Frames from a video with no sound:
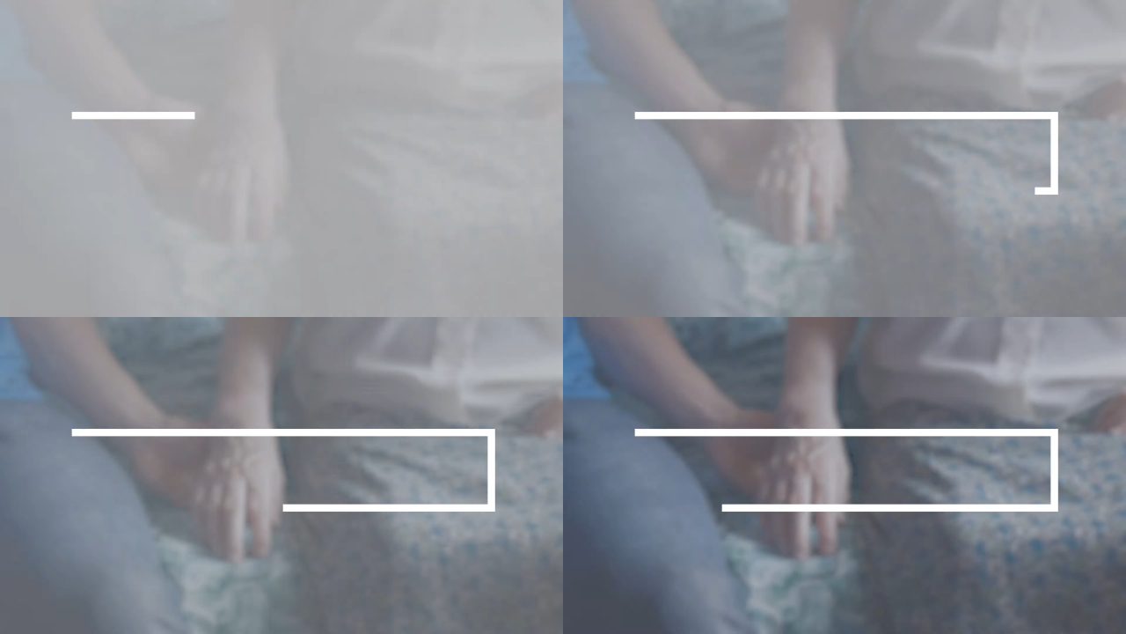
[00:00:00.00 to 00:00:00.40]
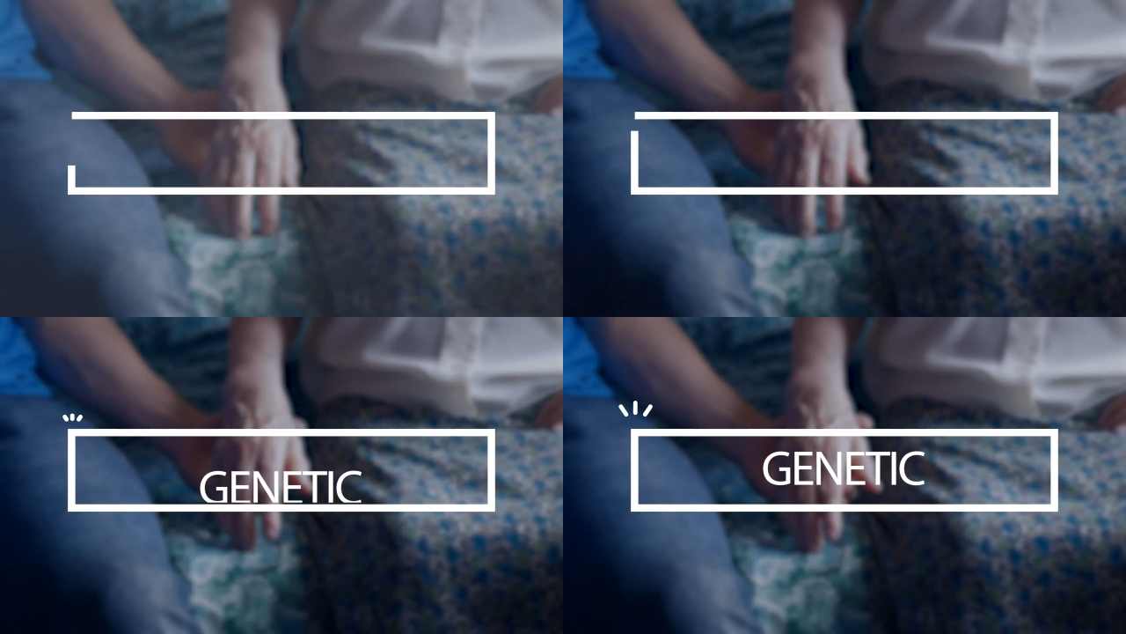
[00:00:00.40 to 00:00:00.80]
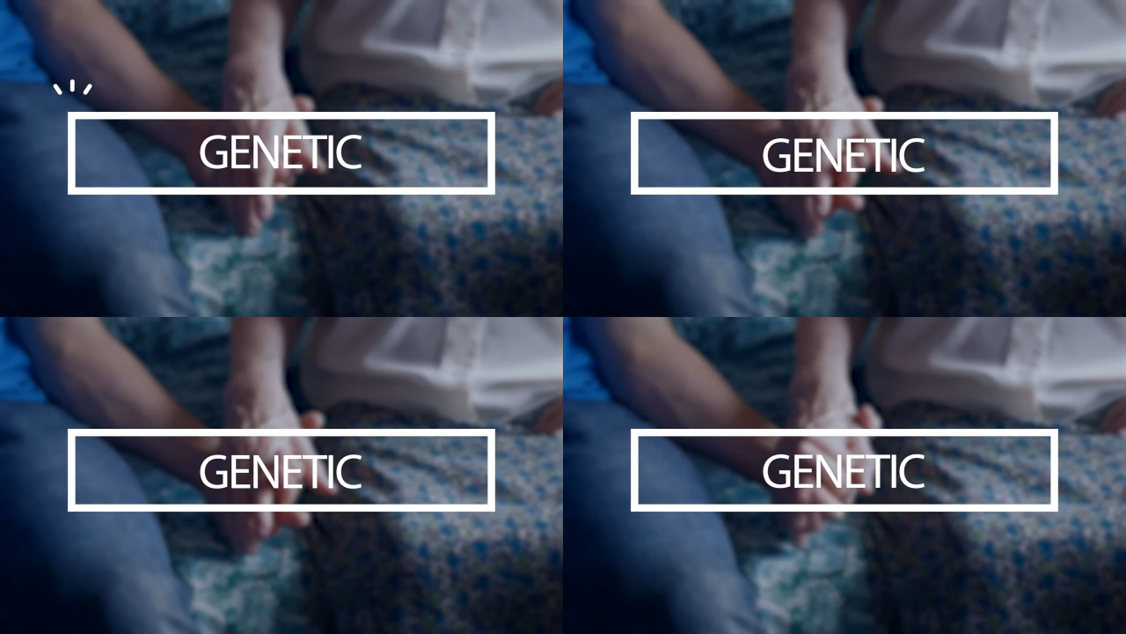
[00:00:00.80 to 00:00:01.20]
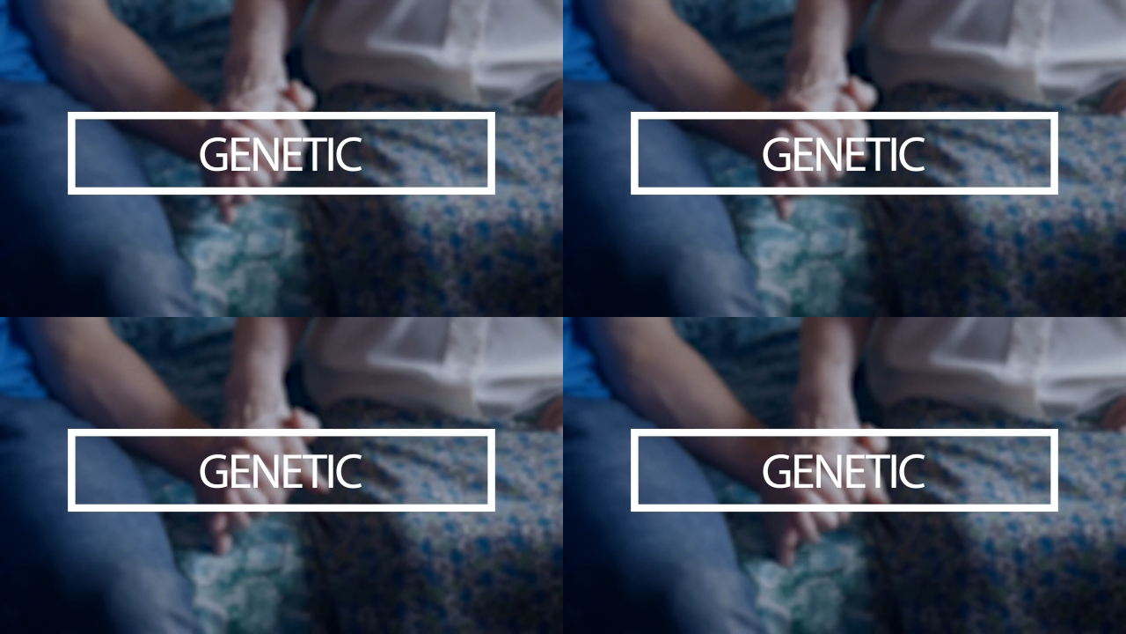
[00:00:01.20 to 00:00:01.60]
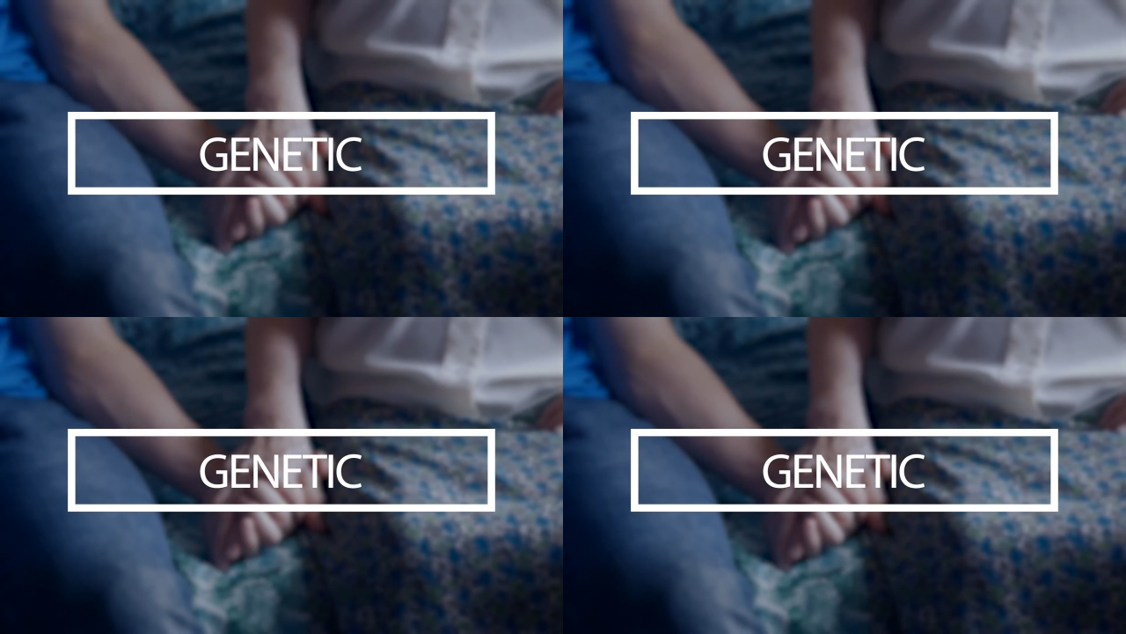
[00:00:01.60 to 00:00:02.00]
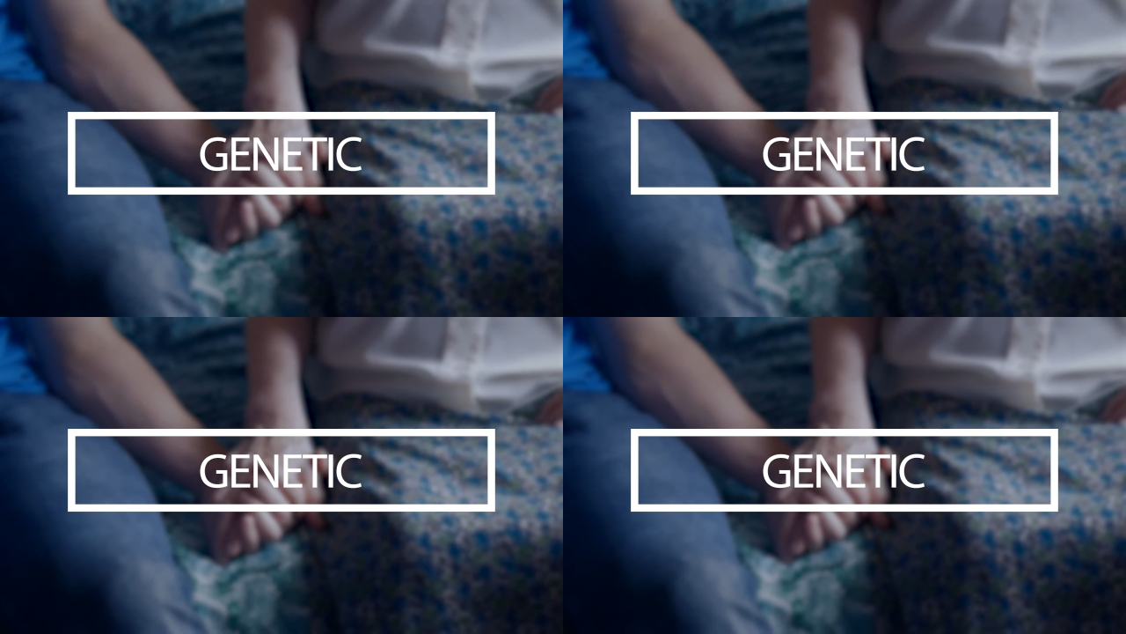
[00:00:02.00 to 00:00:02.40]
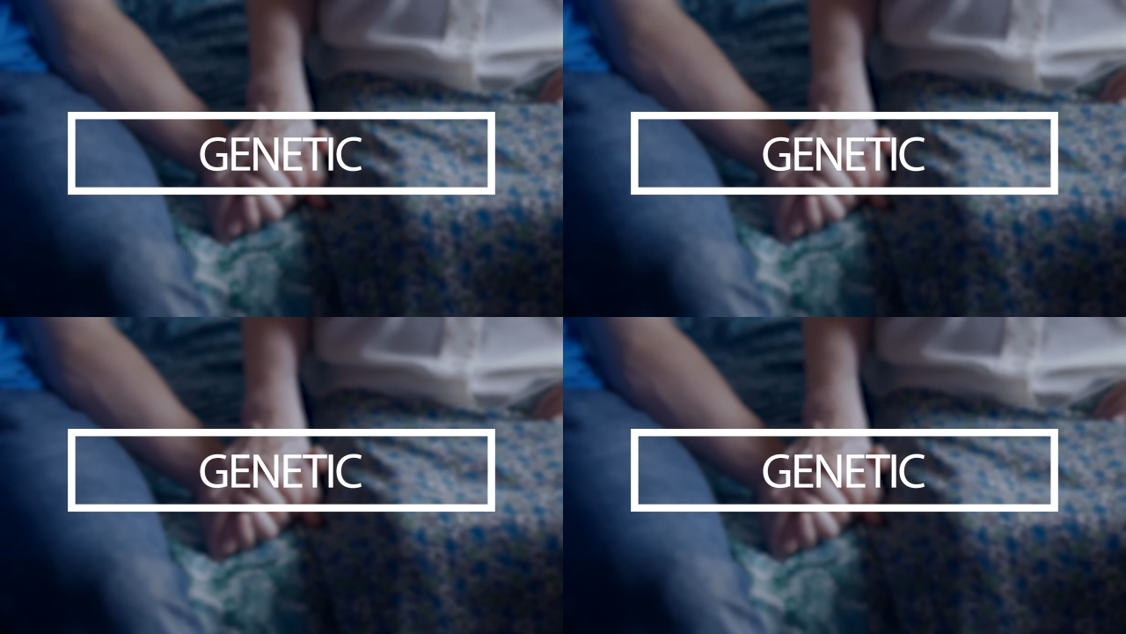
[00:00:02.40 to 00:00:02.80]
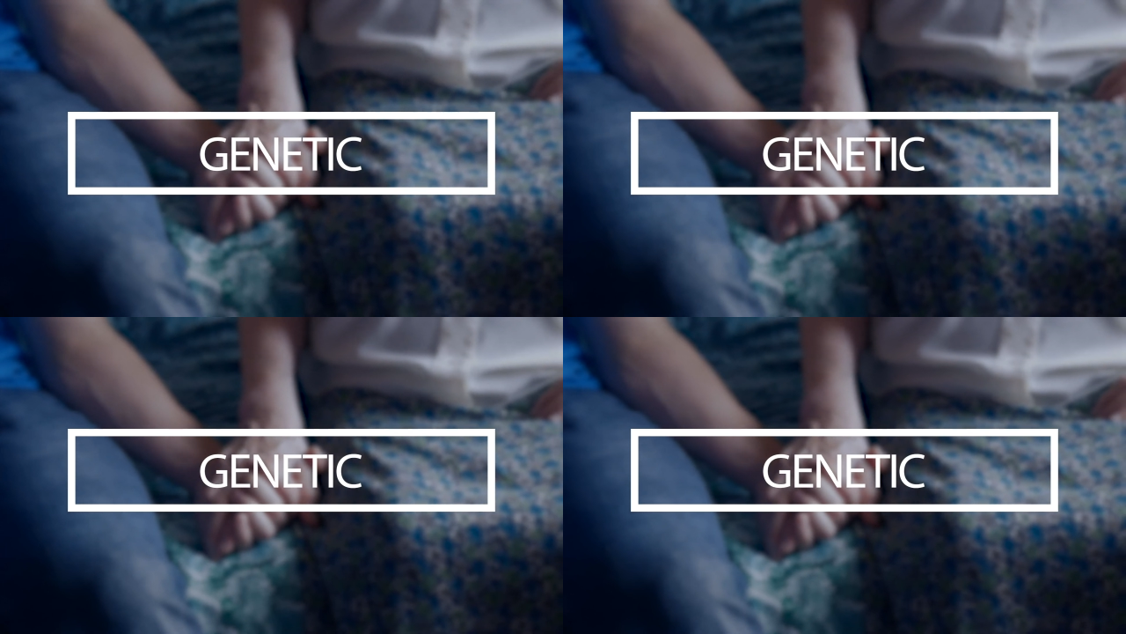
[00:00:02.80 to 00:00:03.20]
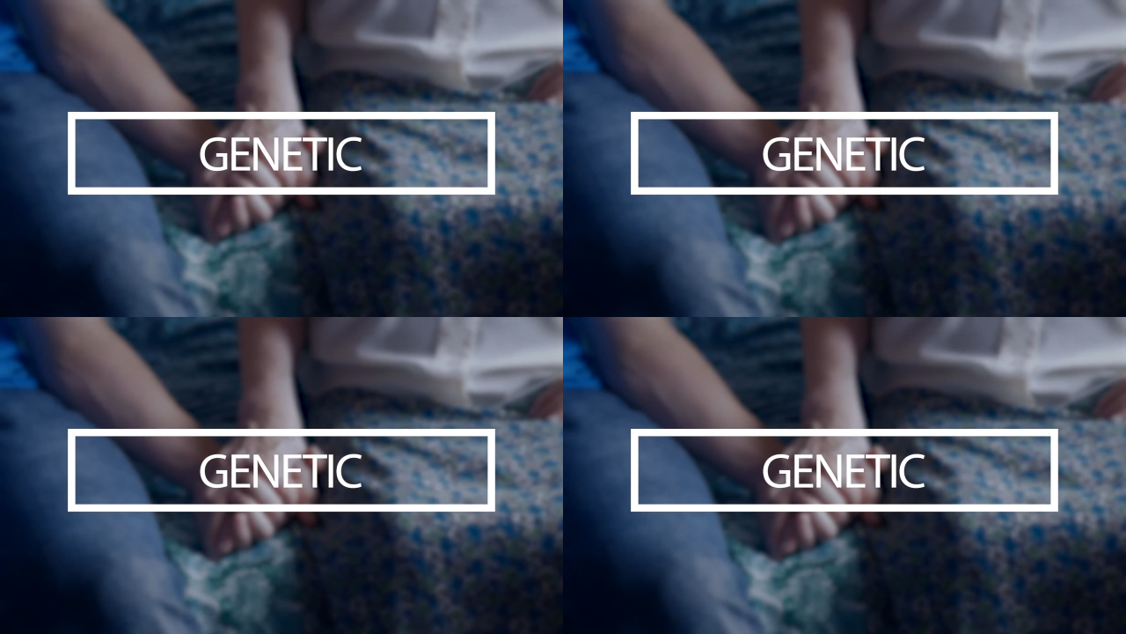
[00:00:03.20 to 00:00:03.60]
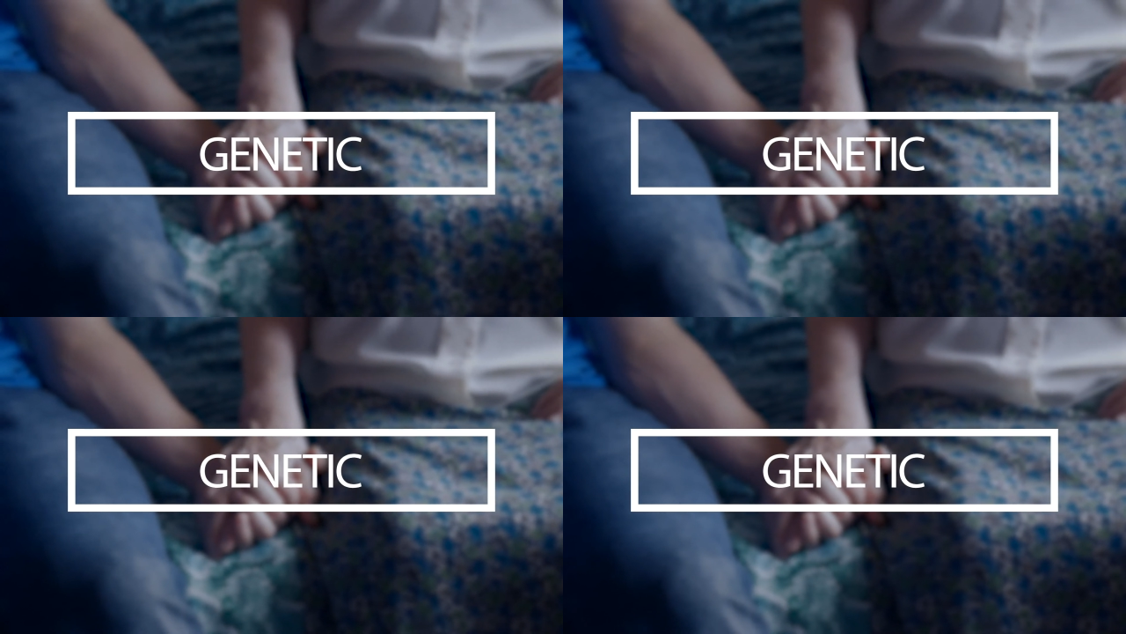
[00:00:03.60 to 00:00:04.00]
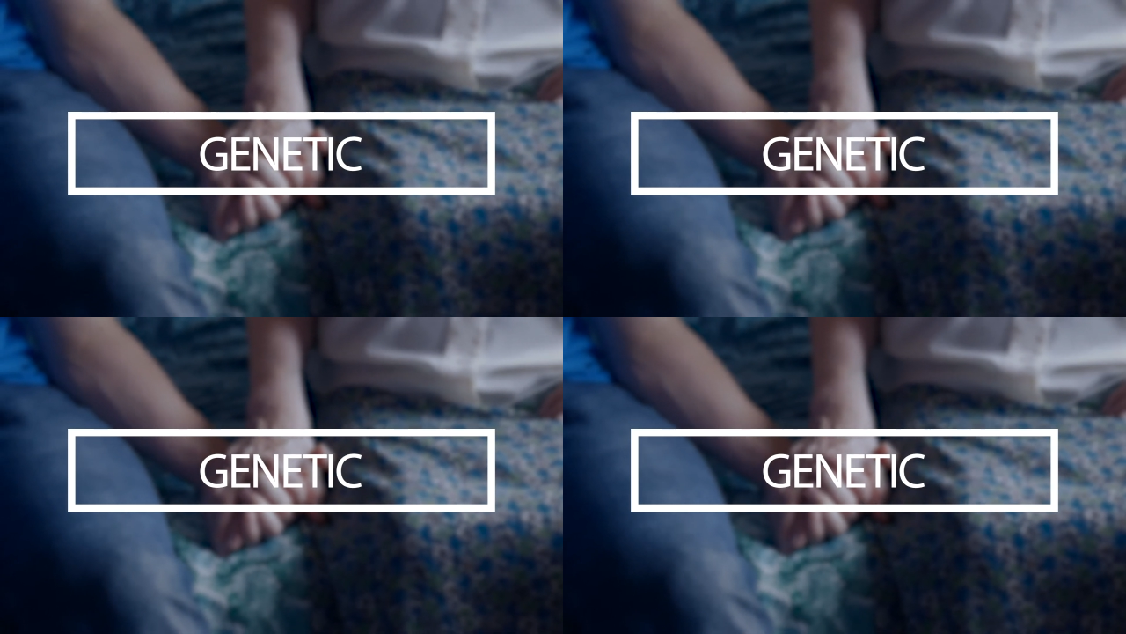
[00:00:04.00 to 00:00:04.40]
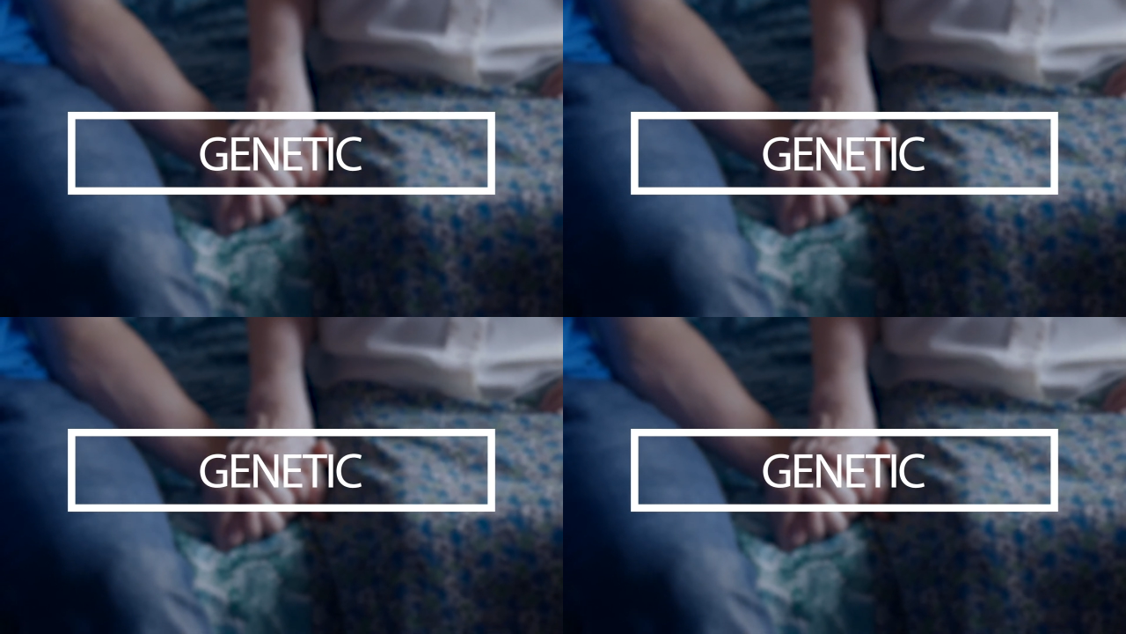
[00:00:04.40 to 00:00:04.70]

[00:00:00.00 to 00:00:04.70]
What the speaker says: Nobody's mouth can be seen.